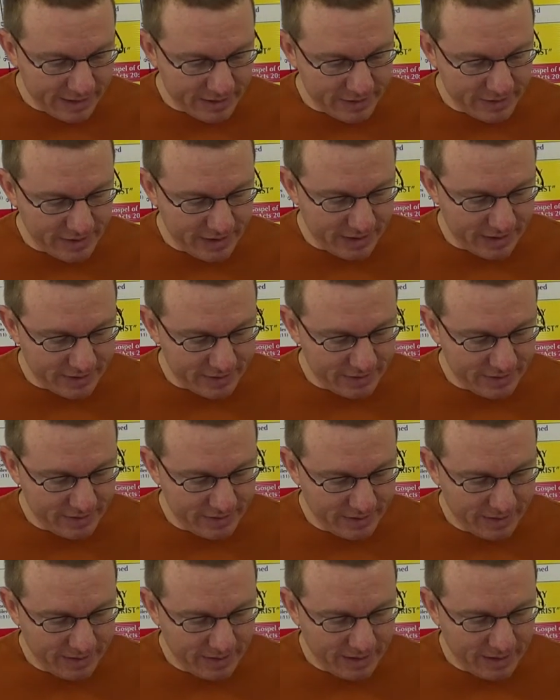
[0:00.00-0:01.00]
It
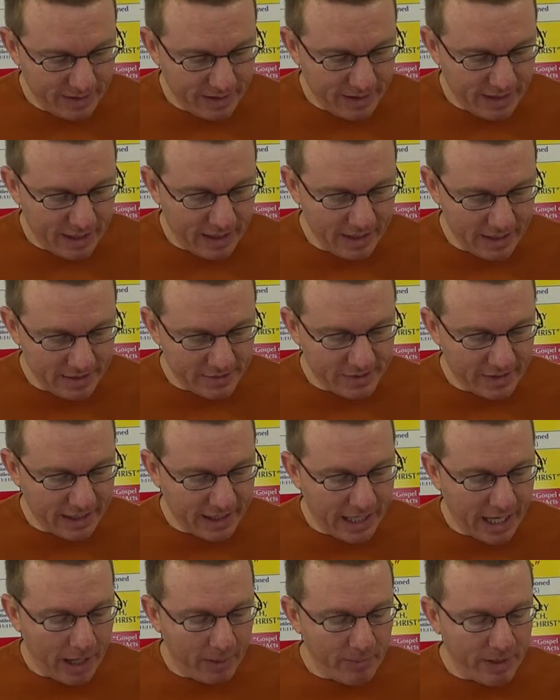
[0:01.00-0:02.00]
says, And as they
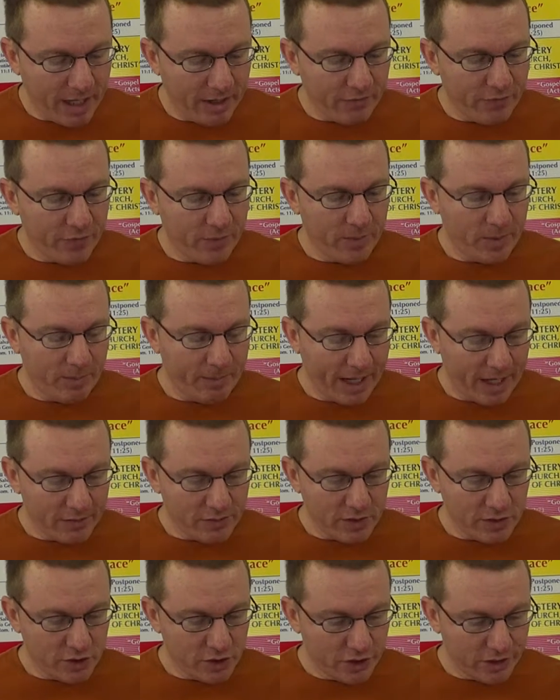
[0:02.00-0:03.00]
came down from the
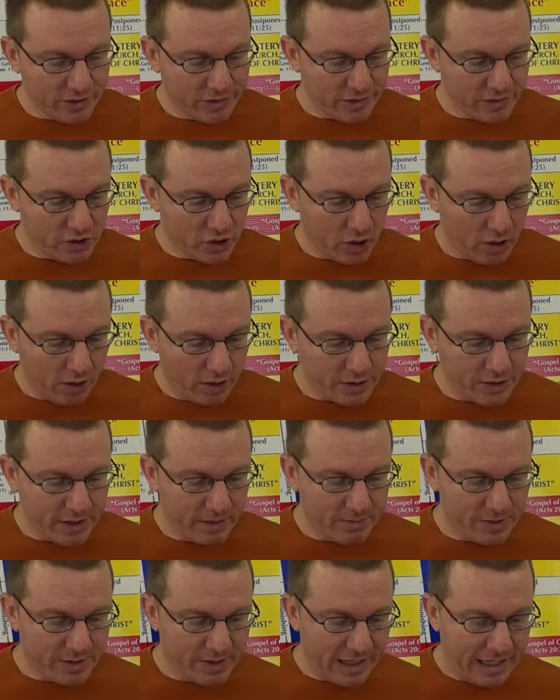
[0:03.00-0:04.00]
mountain, Jesus charged
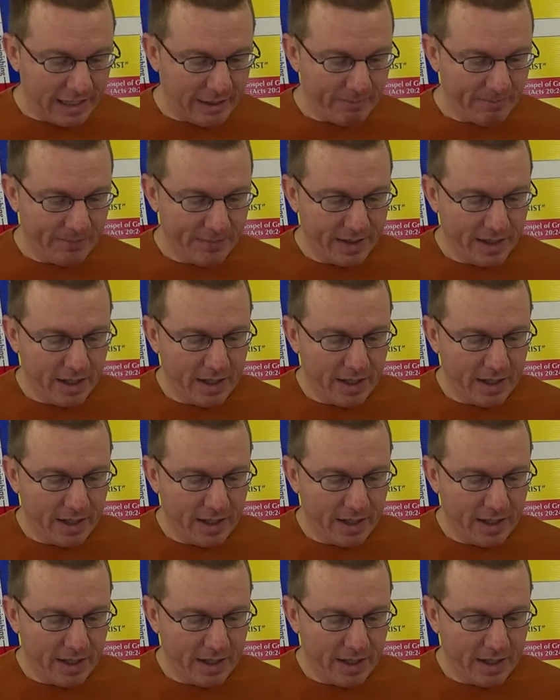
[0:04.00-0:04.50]
them, saying,